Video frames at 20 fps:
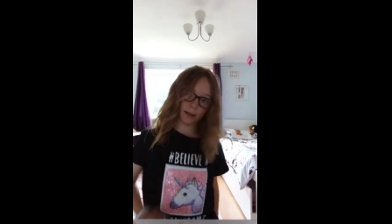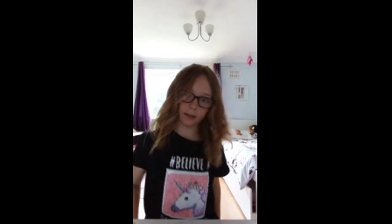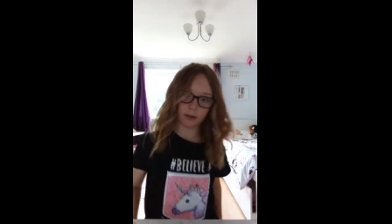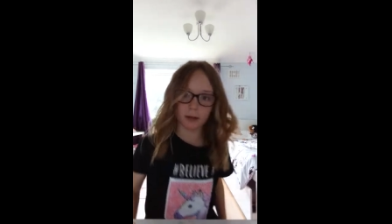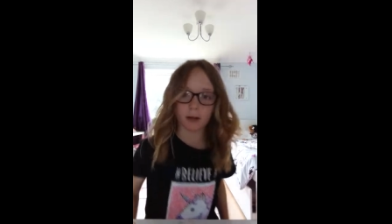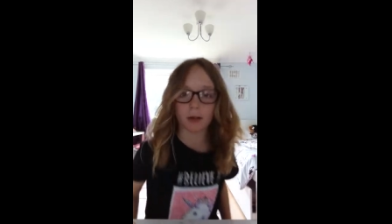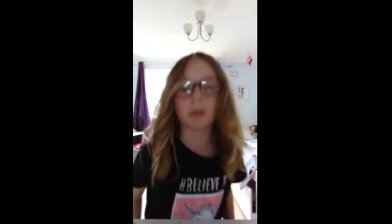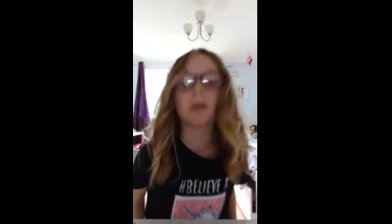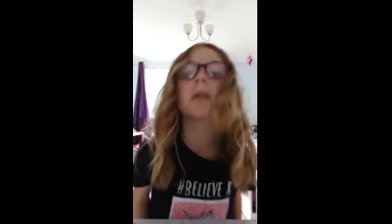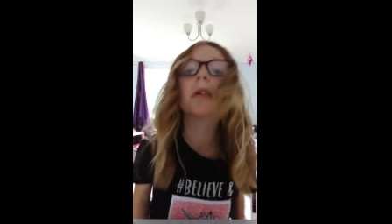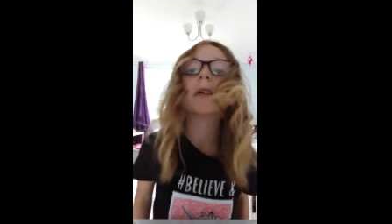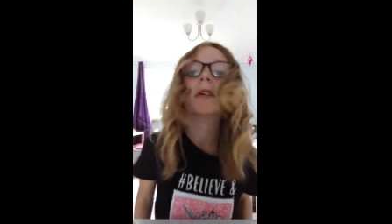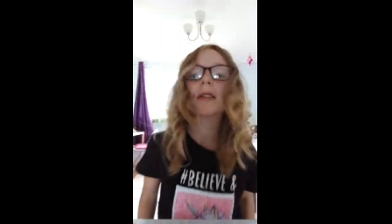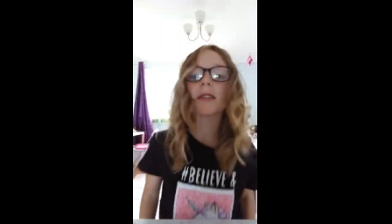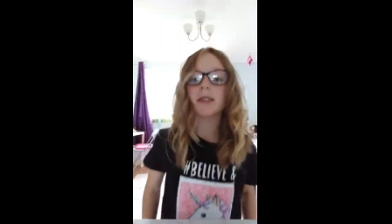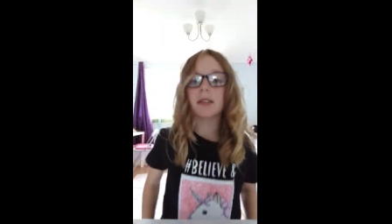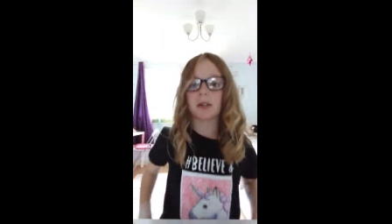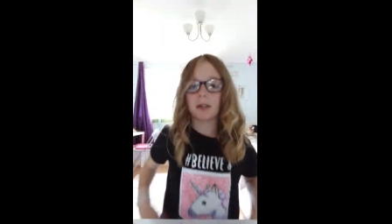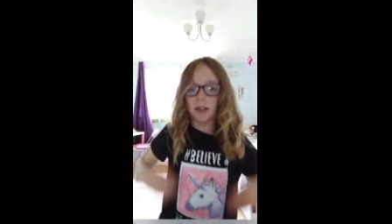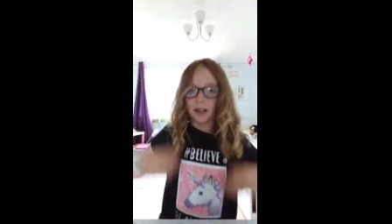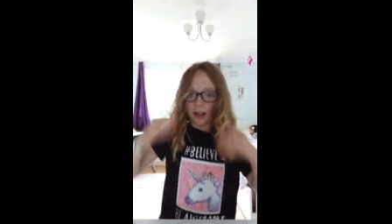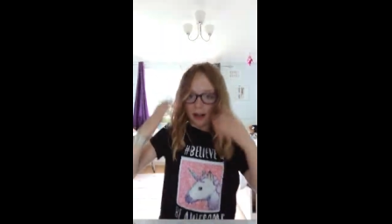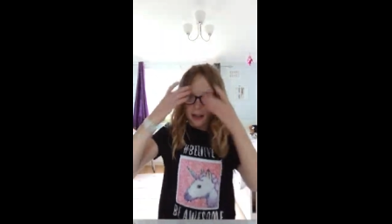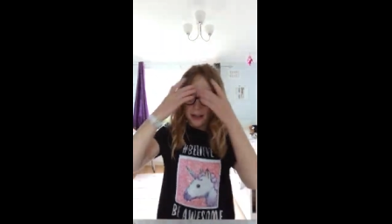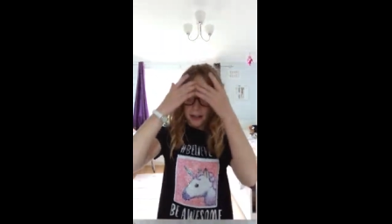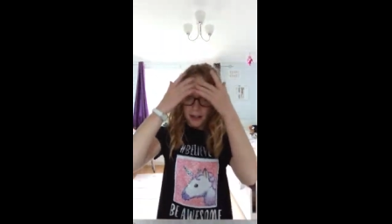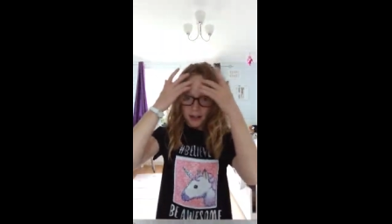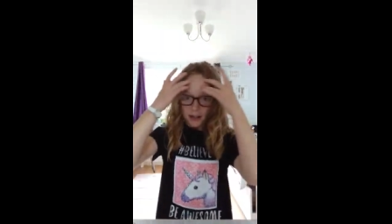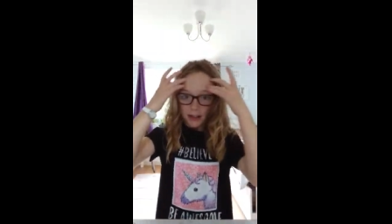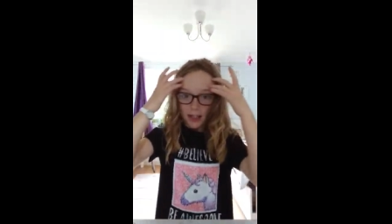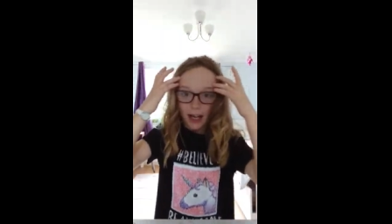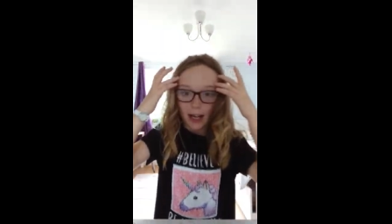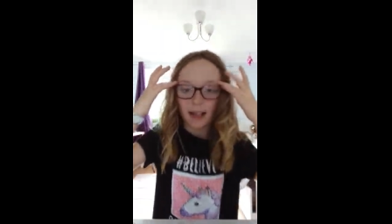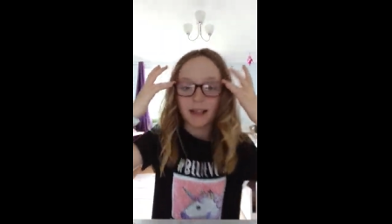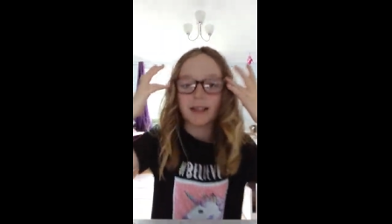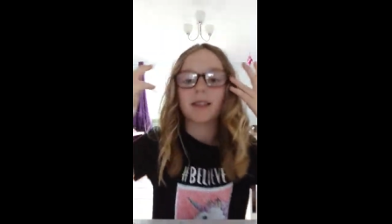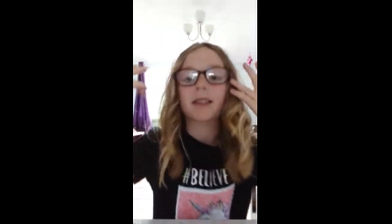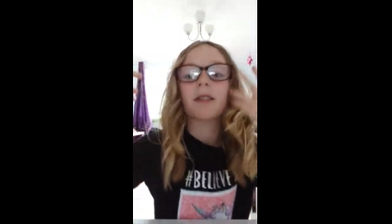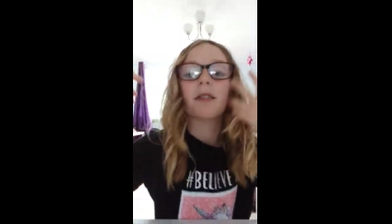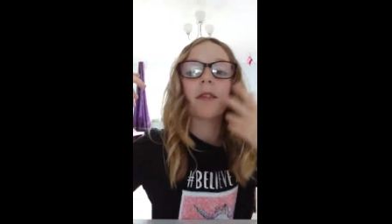do, oh, sorry guys, I just had
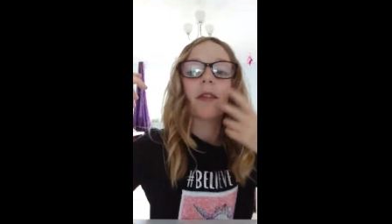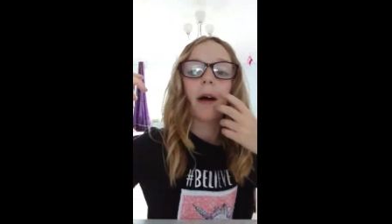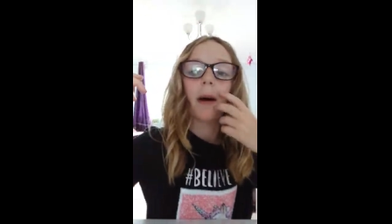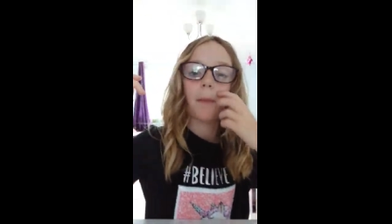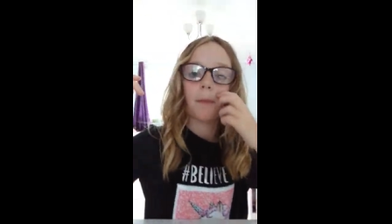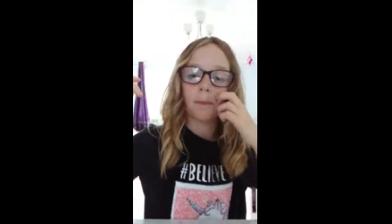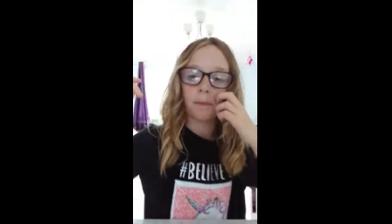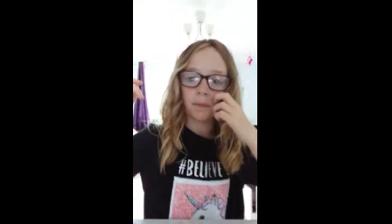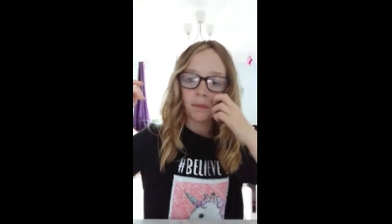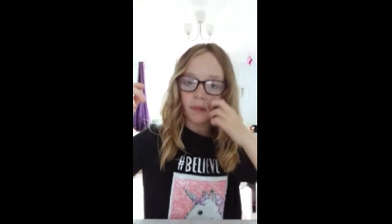to do that.